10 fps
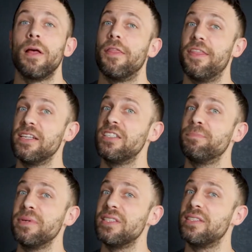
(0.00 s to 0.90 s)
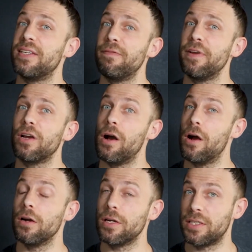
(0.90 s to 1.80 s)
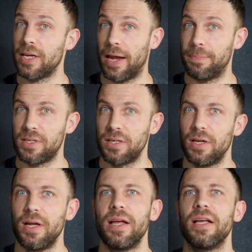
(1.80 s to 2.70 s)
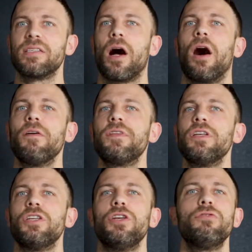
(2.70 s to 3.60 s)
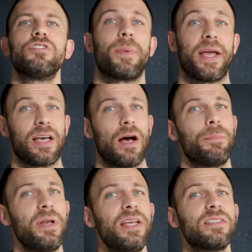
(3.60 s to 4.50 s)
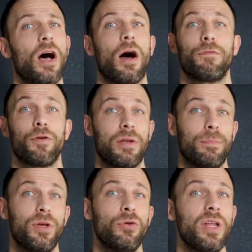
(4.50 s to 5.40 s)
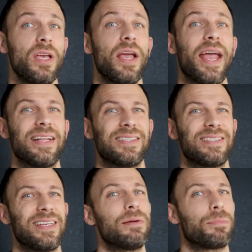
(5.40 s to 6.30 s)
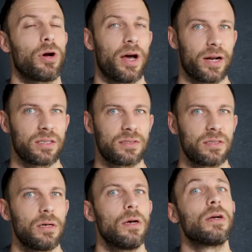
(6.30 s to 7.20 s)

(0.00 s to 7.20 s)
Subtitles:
This specific archetype is often used by companies offering beauty and skin products,